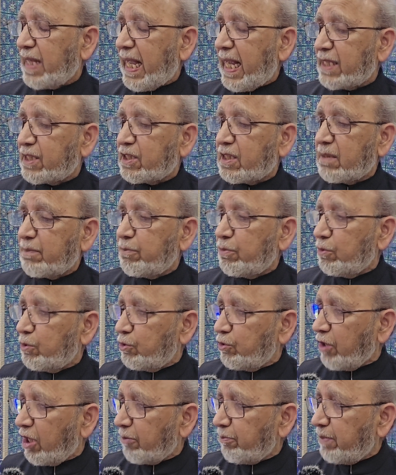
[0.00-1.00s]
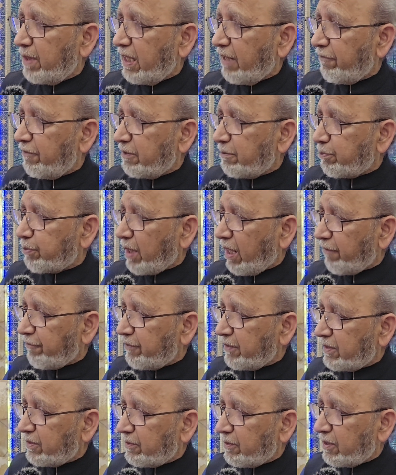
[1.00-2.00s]
attribute to our beloved
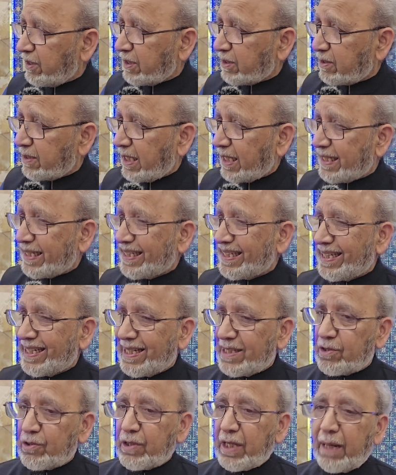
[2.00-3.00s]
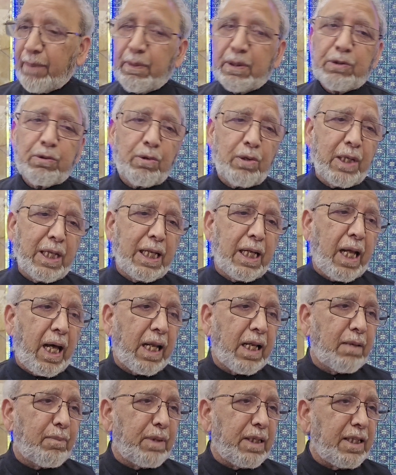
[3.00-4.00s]
Prophet is that he is
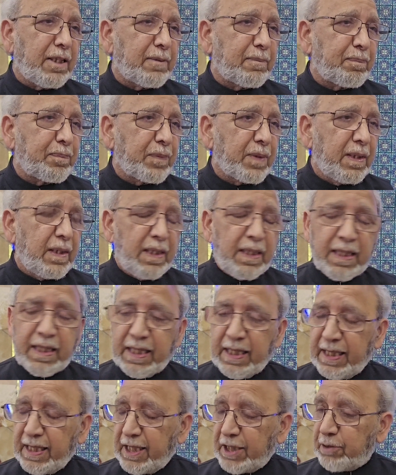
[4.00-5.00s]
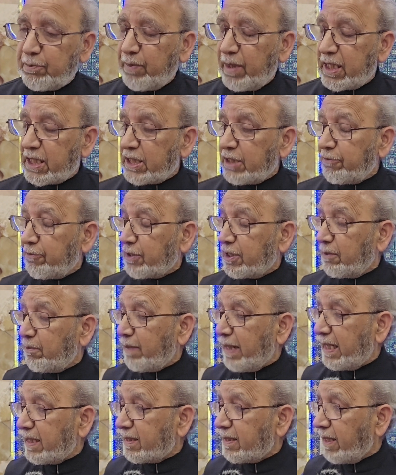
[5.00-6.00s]
lil'alameen. He is mercy for the
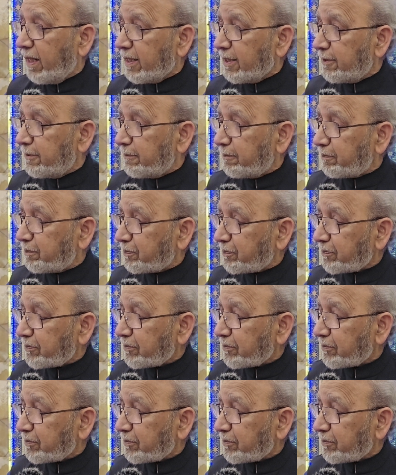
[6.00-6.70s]
mankind.